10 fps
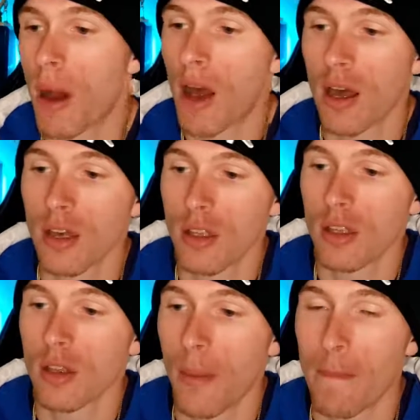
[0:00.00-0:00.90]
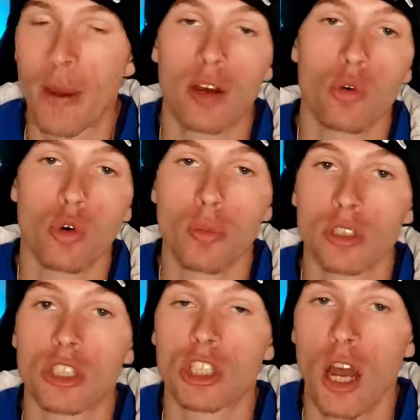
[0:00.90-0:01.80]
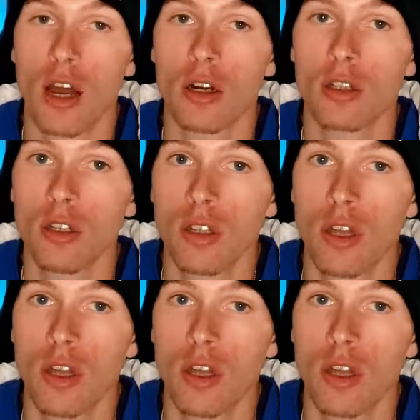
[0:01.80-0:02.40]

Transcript: my bedroom as a child.